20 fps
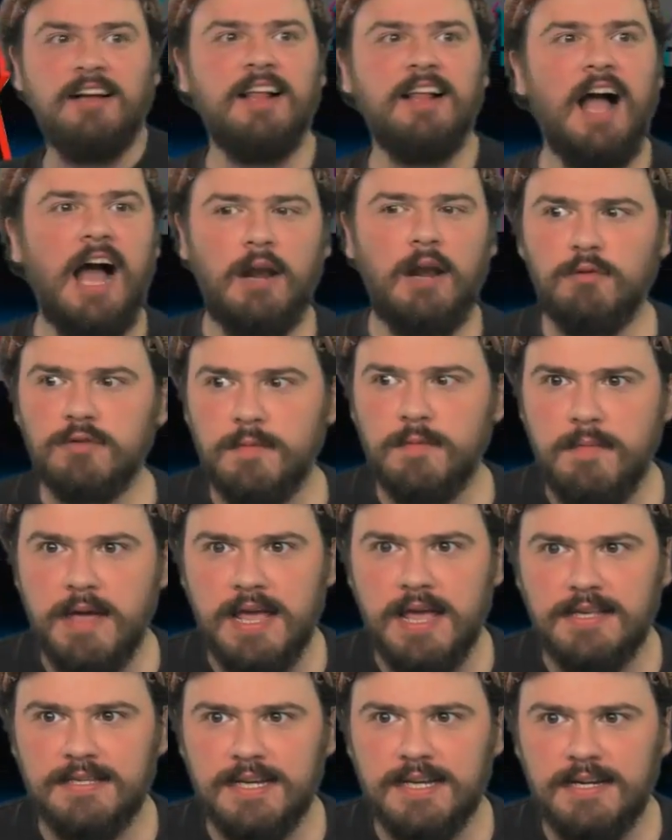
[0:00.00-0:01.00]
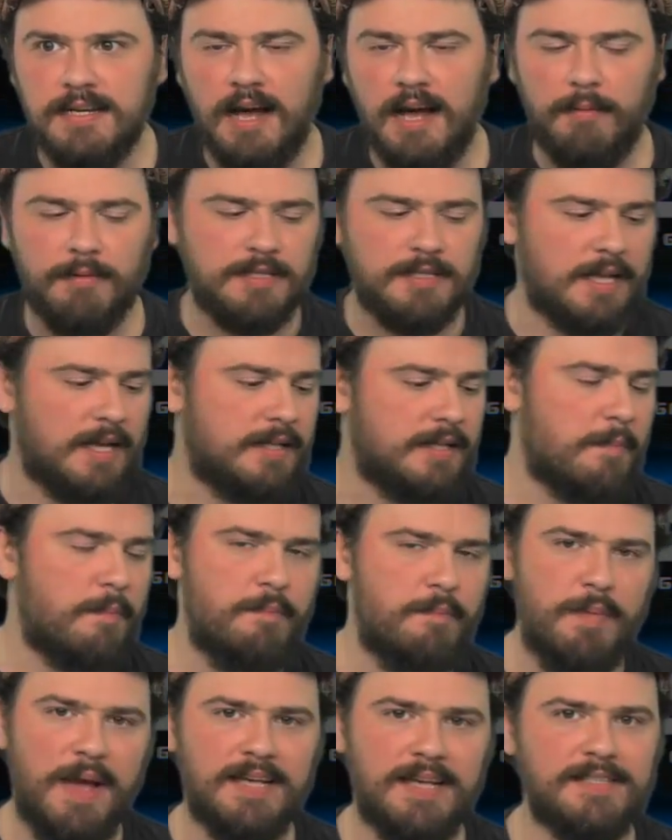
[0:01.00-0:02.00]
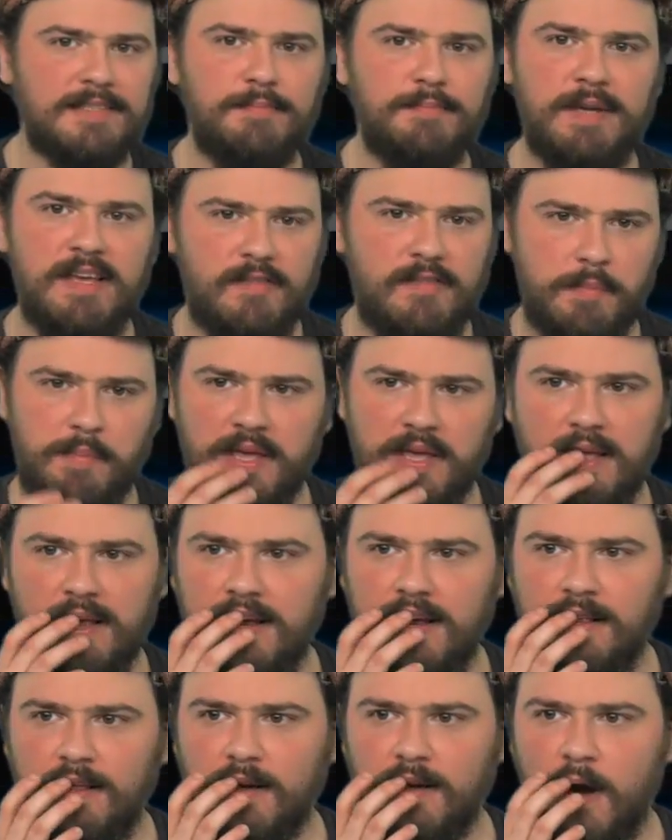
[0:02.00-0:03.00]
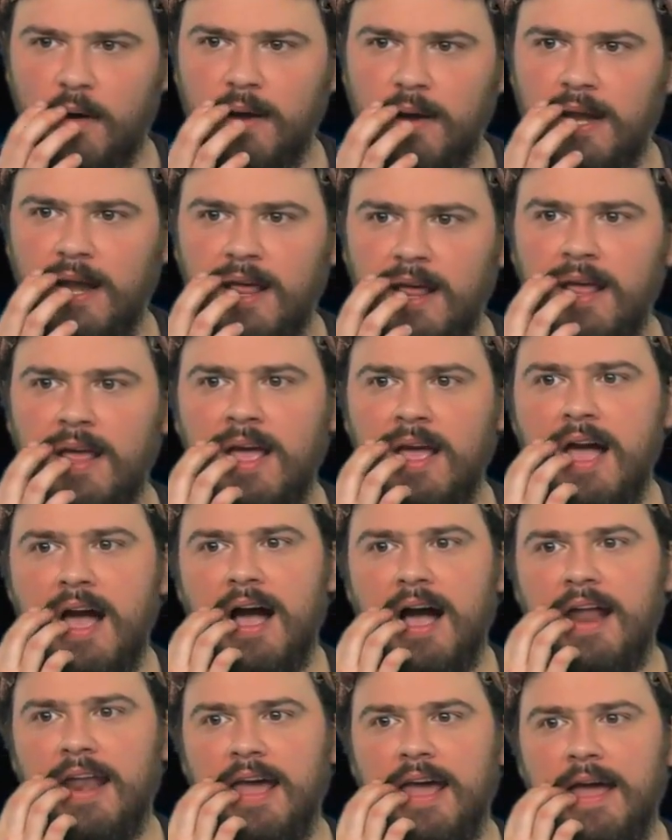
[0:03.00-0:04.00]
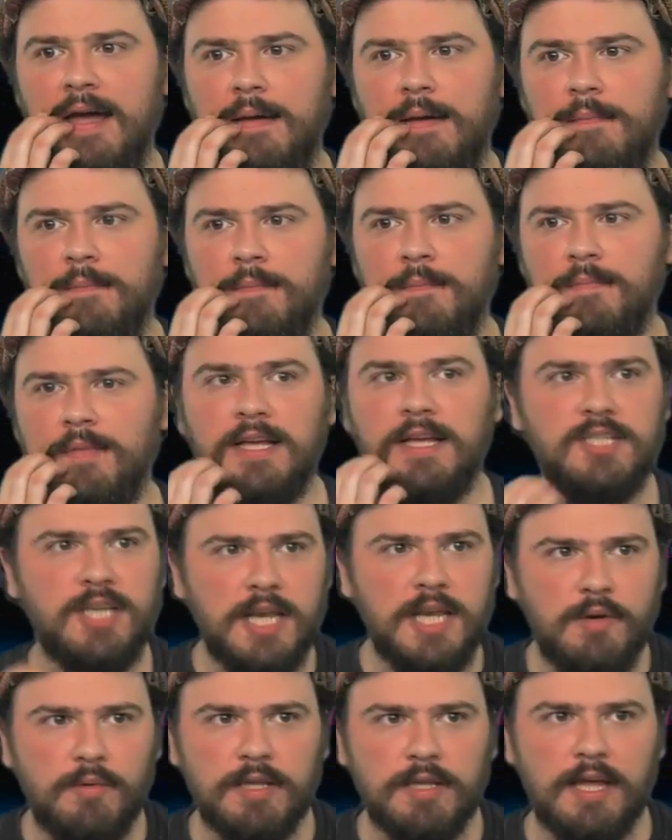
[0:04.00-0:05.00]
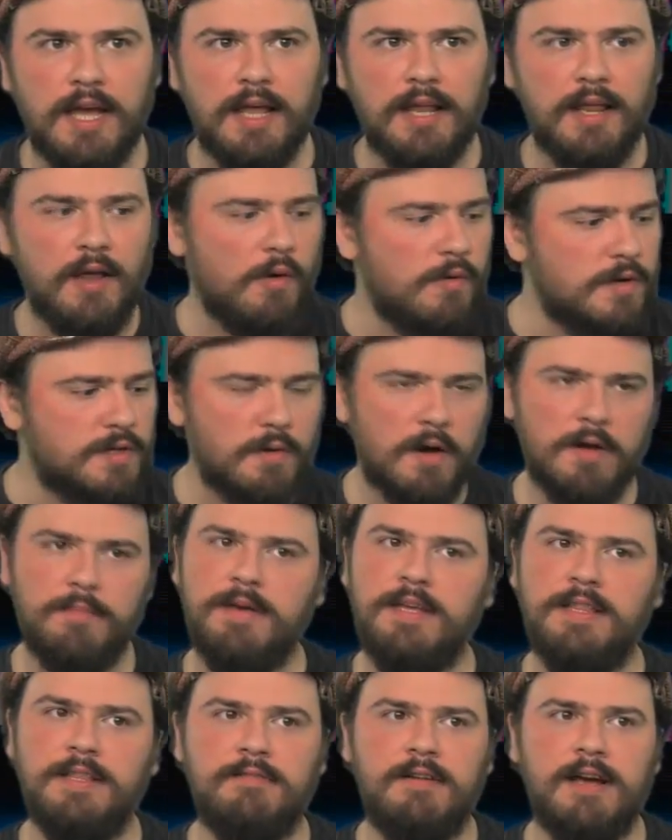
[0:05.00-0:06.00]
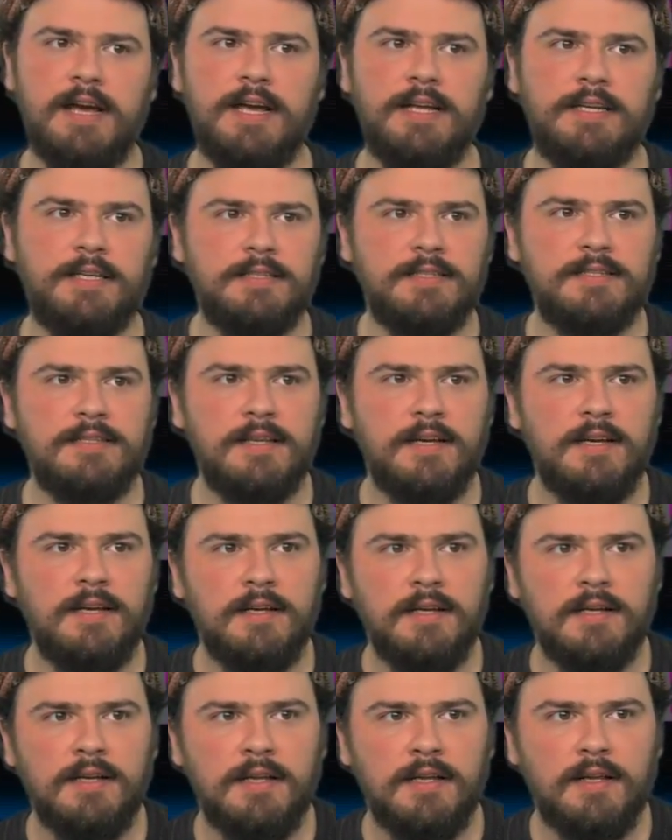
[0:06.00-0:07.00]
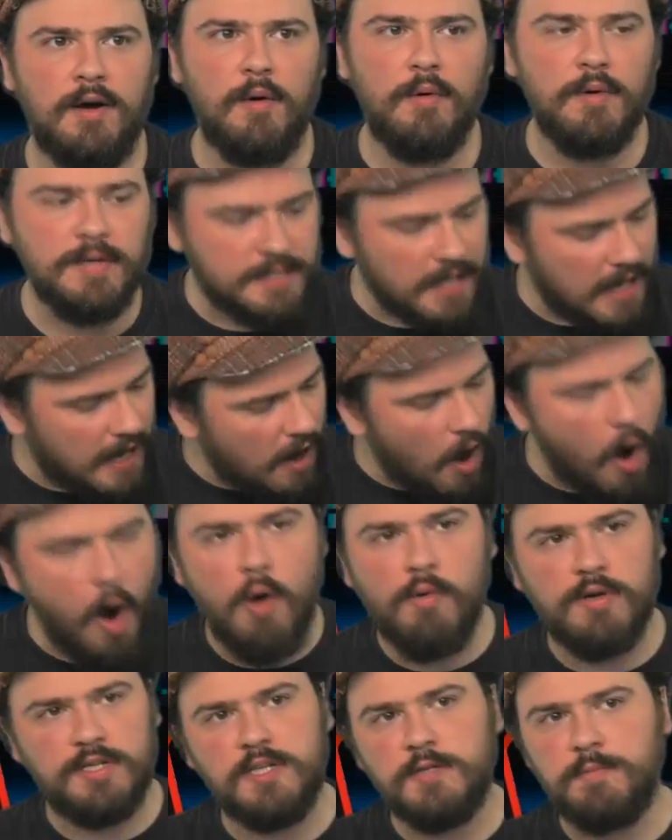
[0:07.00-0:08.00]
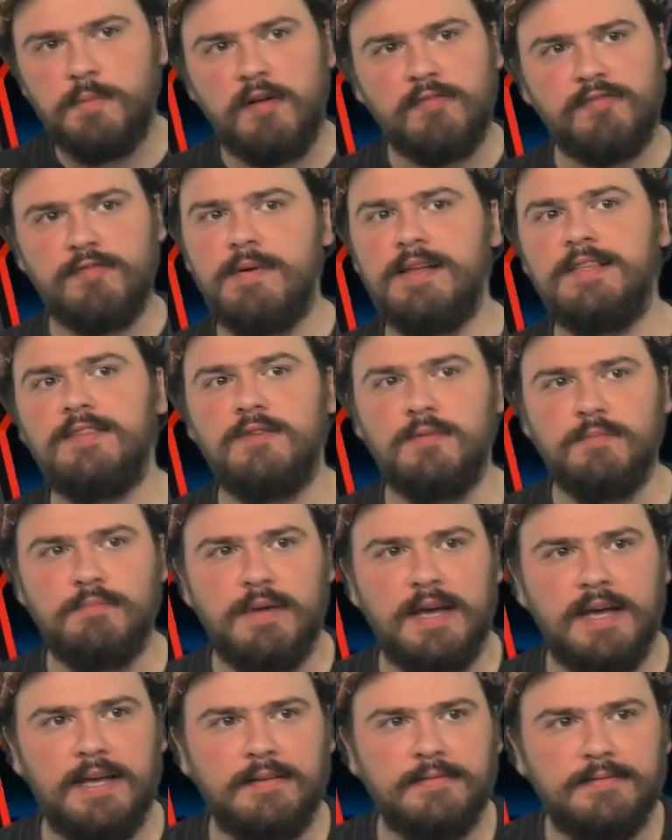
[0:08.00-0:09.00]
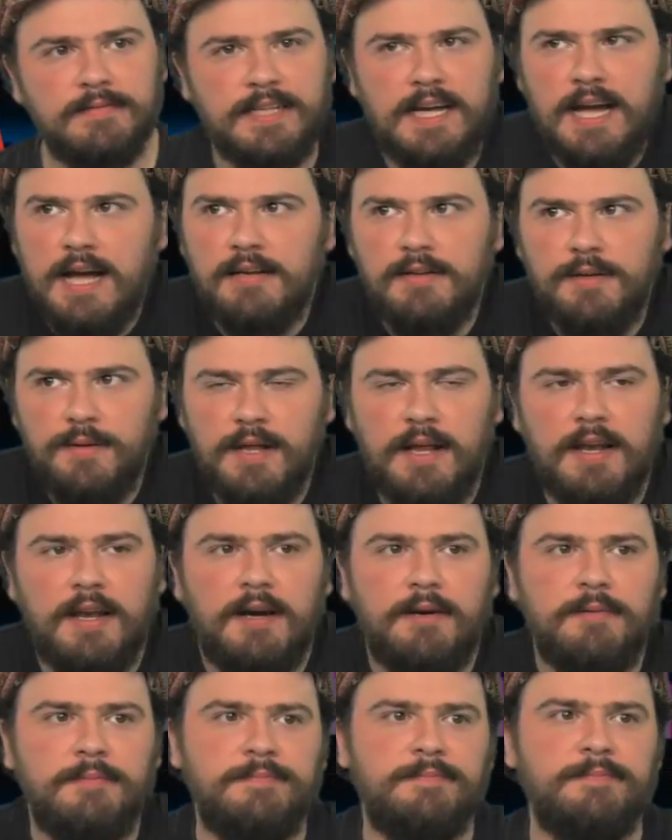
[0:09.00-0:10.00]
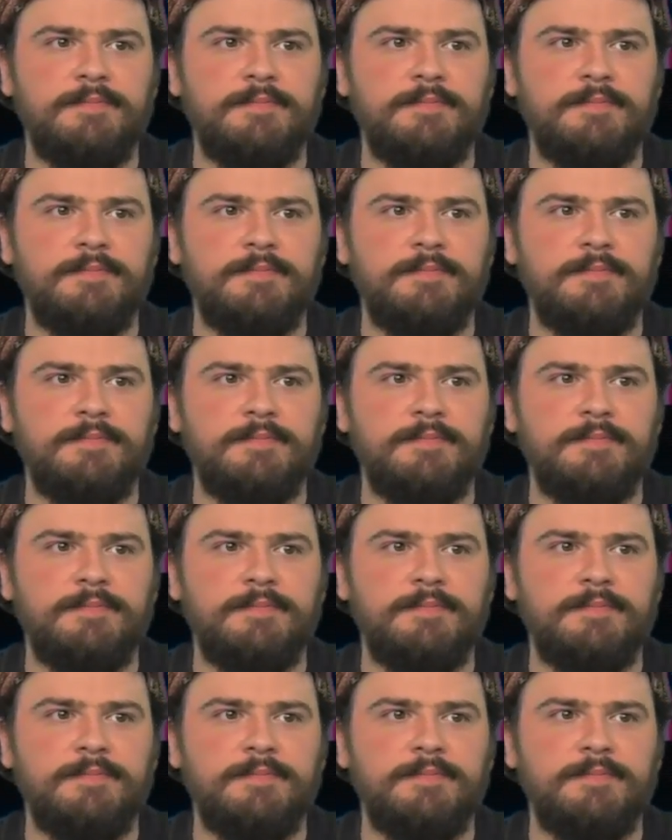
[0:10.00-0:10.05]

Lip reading: And it was amazing. I was like the best PvP healer going. And like genuinely, they always wanted me in the raids. Always a spot for Mantumbi. Can't do that now.